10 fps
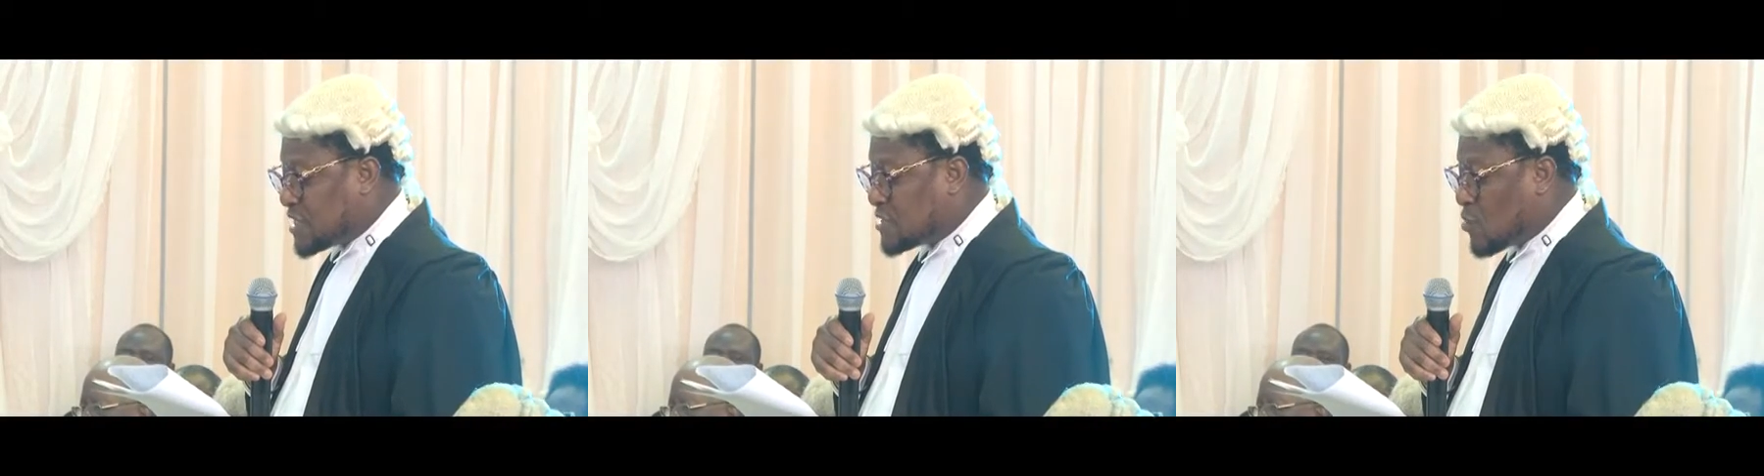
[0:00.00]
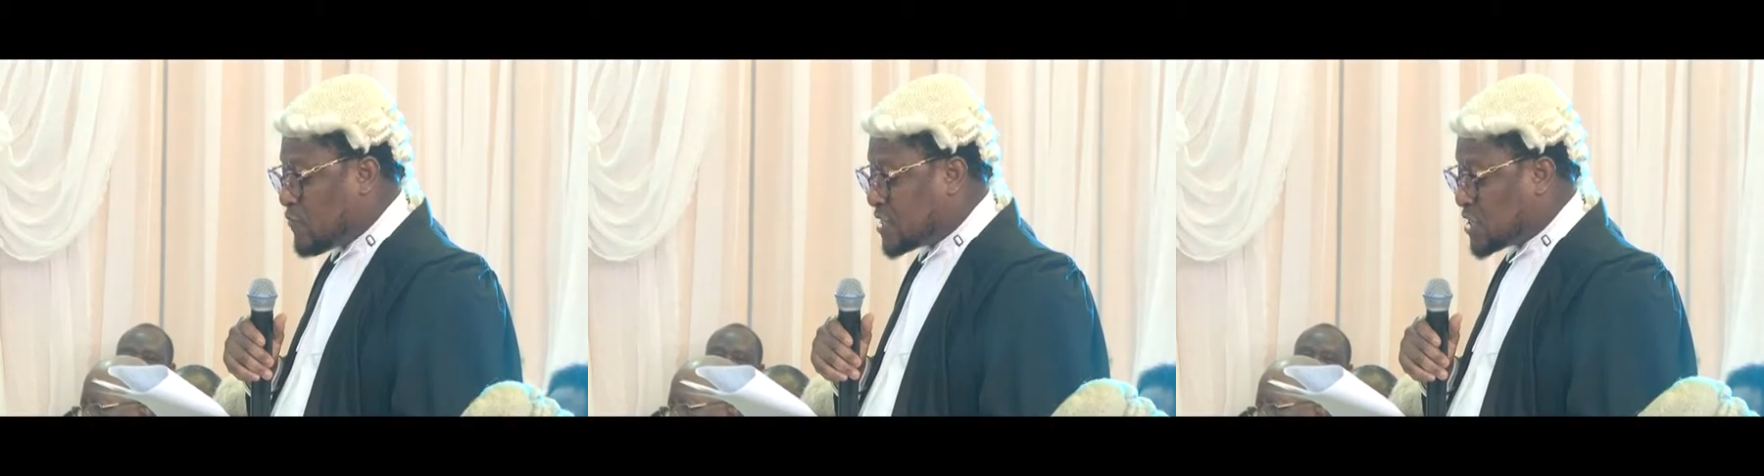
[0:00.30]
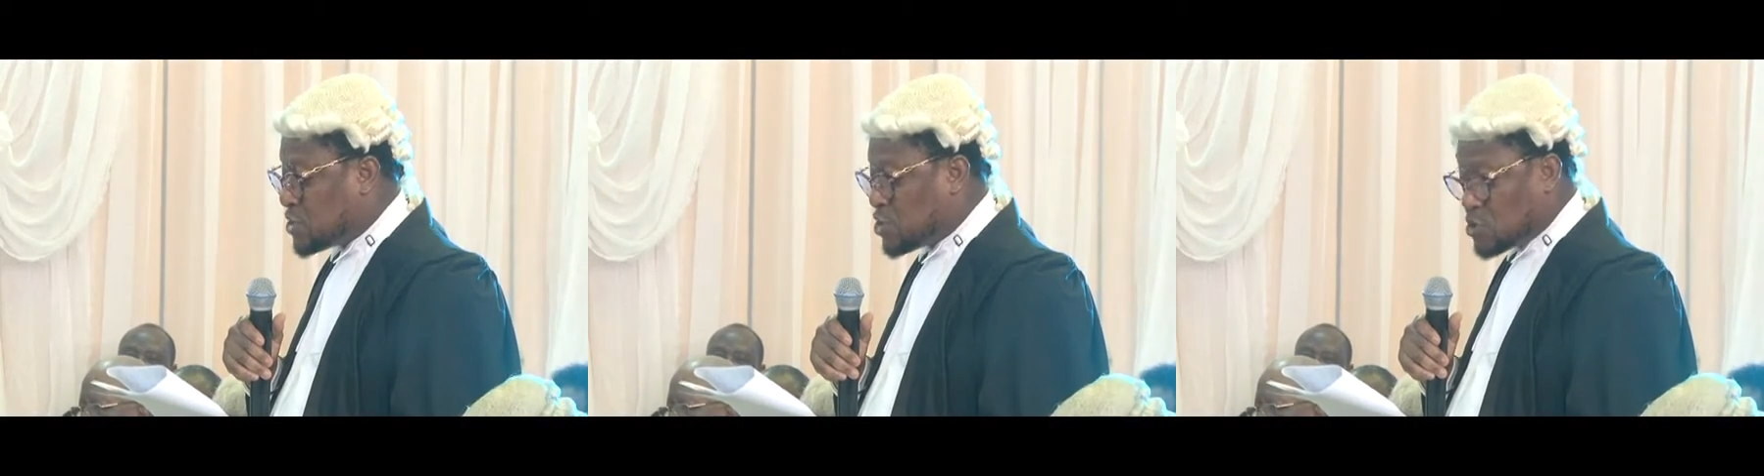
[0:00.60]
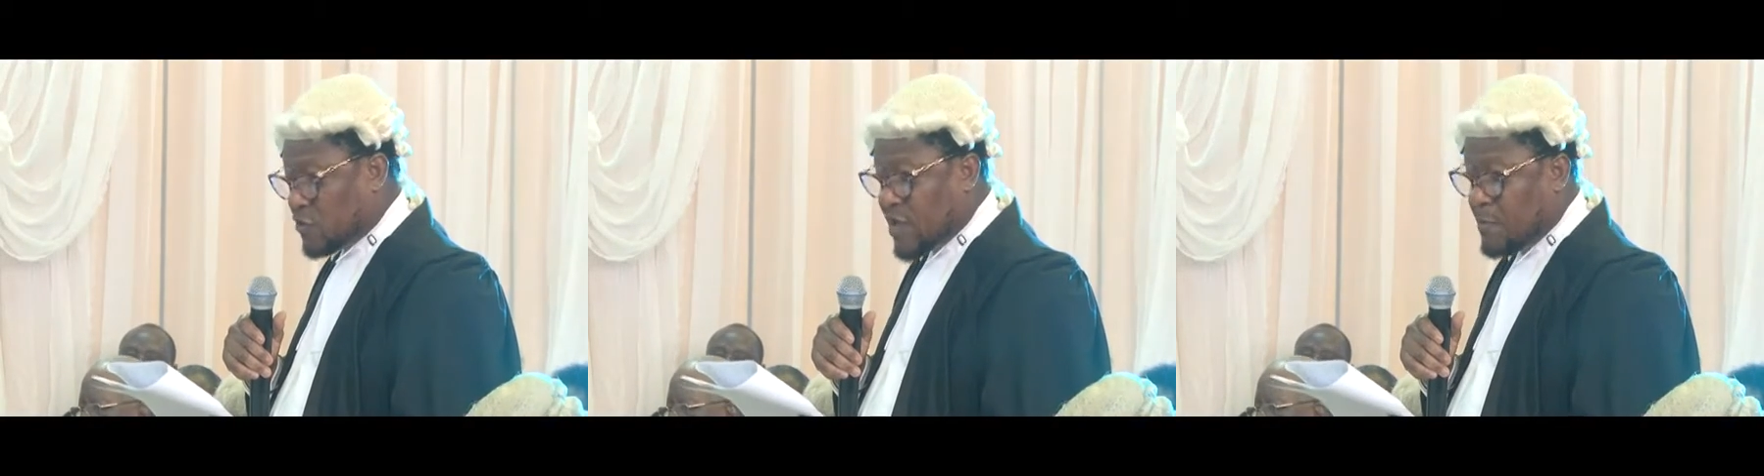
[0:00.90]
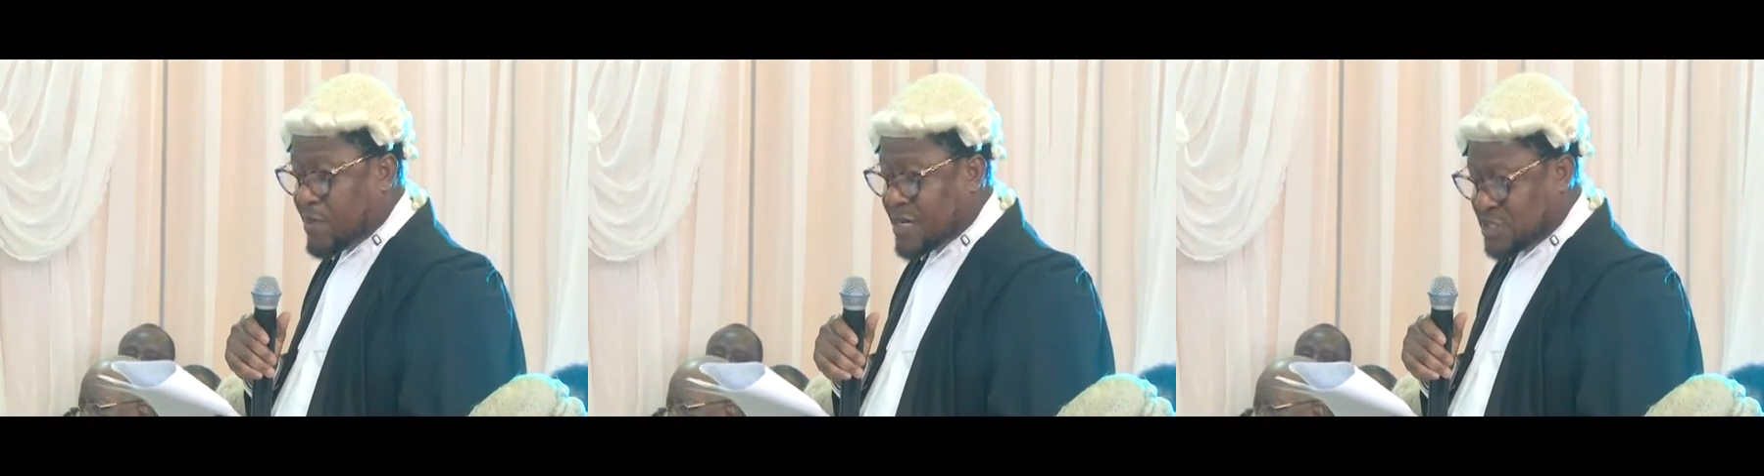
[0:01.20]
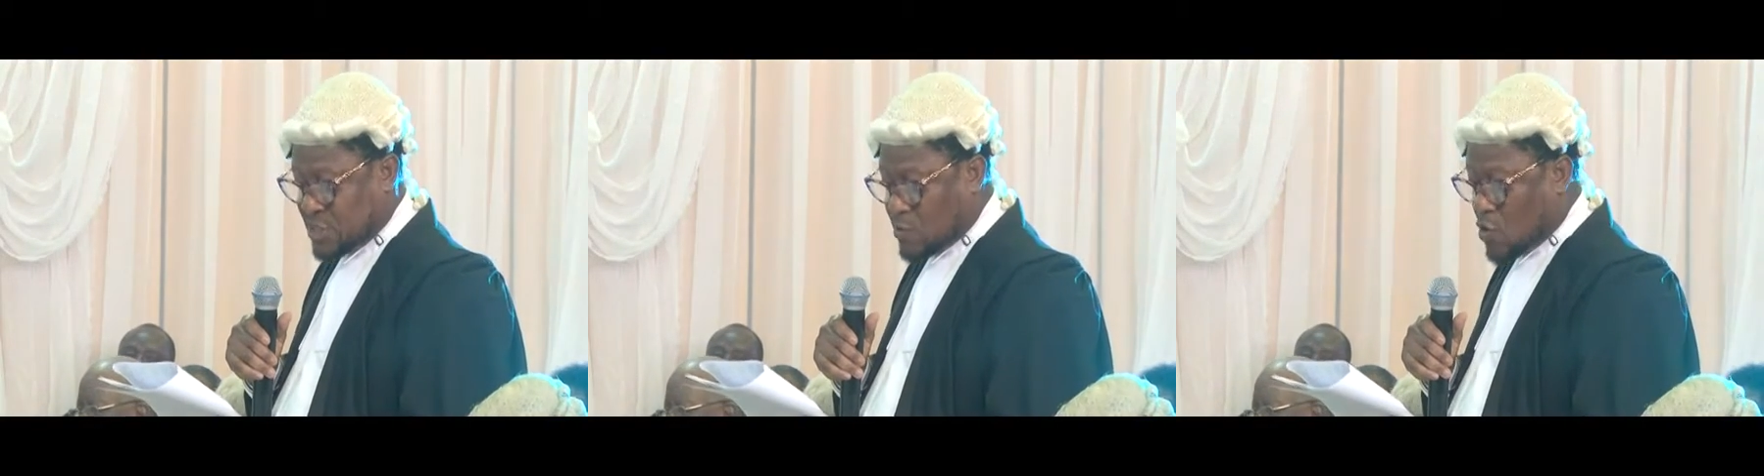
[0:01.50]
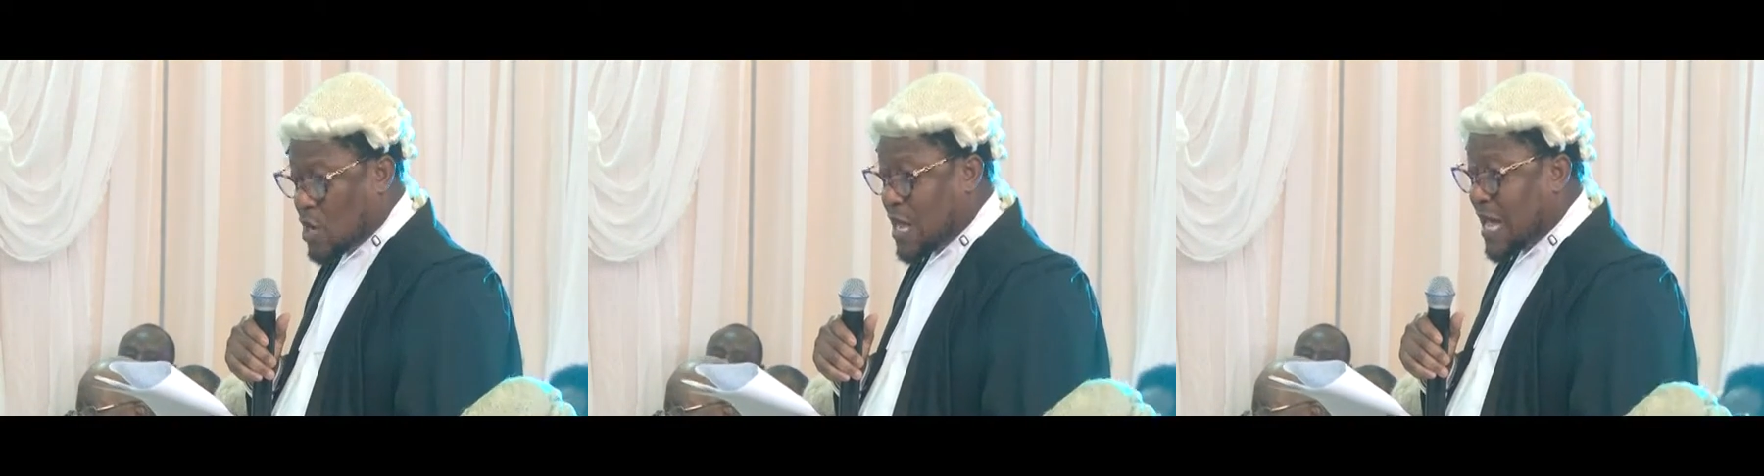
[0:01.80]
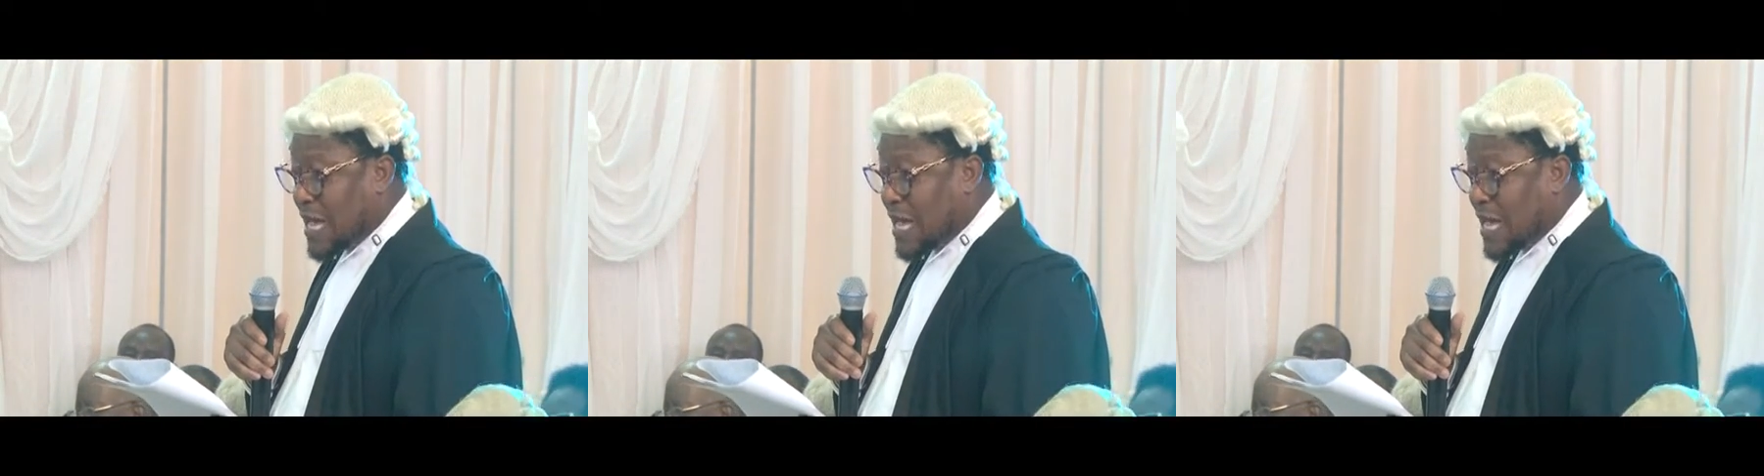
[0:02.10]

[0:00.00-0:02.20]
a code of impenetrable